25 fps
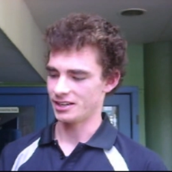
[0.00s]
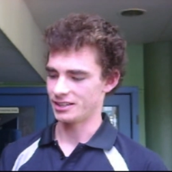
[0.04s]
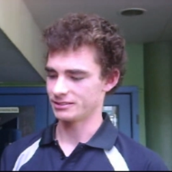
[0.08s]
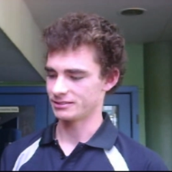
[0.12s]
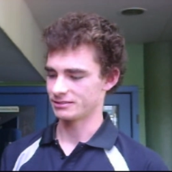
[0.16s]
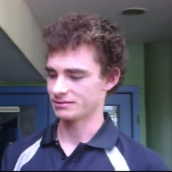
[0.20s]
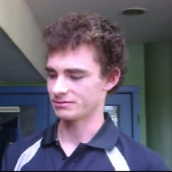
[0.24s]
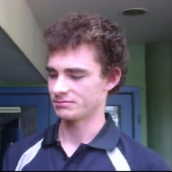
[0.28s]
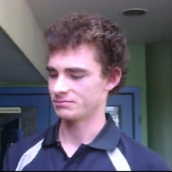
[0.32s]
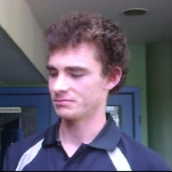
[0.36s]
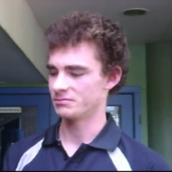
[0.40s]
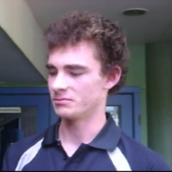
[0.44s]
and
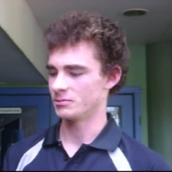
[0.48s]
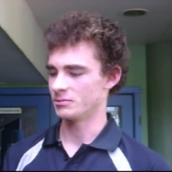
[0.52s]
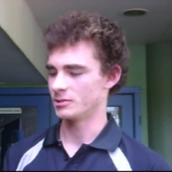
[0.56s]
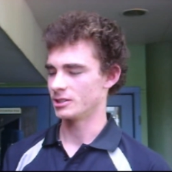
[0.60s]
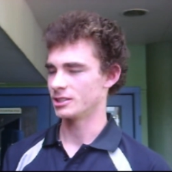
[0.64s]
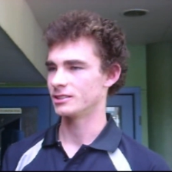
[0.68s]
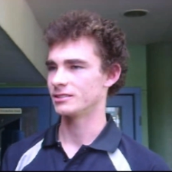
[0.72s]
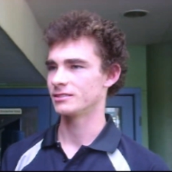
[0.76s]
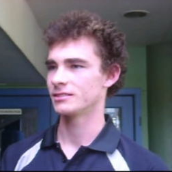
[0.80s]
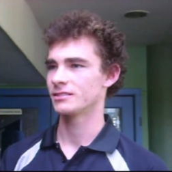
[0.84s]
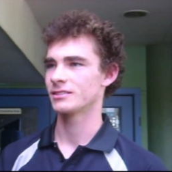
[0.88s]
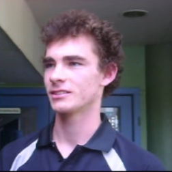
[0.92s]

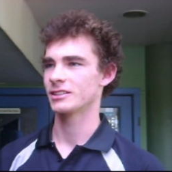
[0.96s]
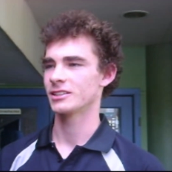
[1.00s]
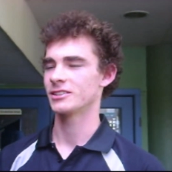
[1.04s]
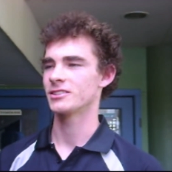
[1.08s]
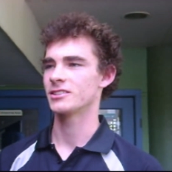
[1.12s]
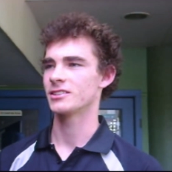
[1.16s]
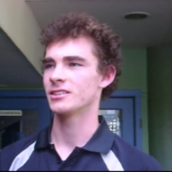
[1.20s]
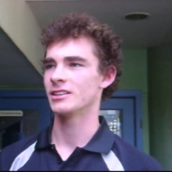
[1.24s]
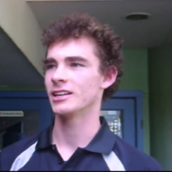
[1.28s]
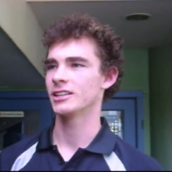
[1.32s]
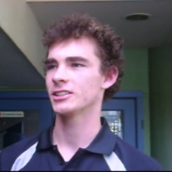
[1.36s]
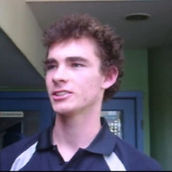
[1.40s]
win
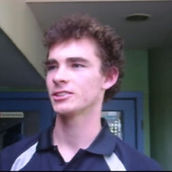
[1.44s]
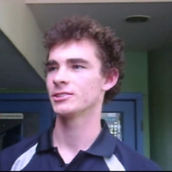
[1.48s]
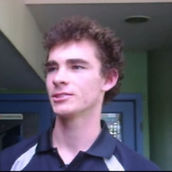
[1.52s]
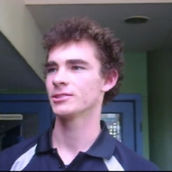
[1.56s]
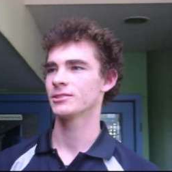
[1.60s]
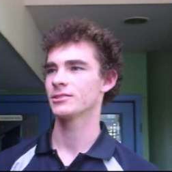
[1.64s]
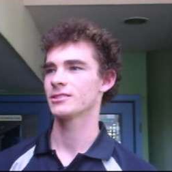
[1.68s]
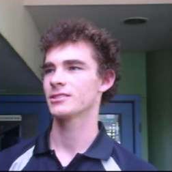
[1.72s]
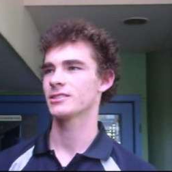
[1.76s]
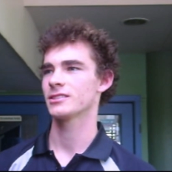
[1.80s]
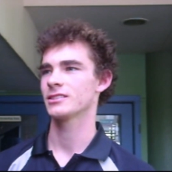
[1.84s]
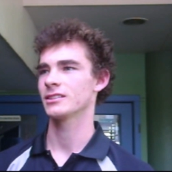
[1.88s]

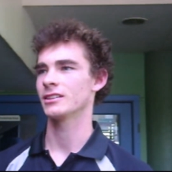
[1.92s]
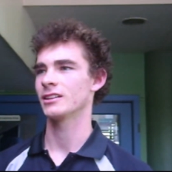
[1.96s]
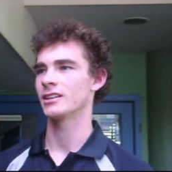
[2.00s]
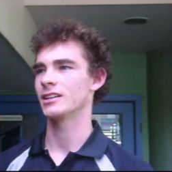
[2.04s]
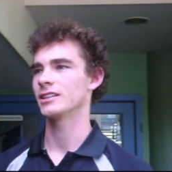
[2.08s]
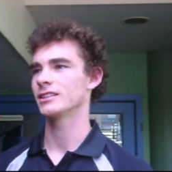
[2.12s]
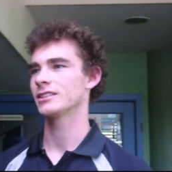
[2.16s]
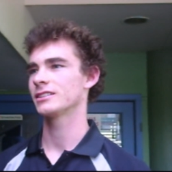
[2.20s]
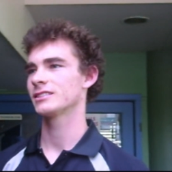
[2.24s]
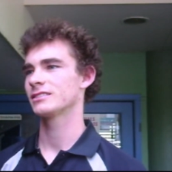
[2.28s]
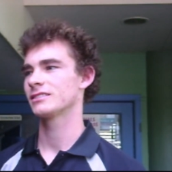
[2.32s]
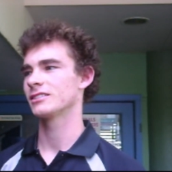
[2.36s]
internationals like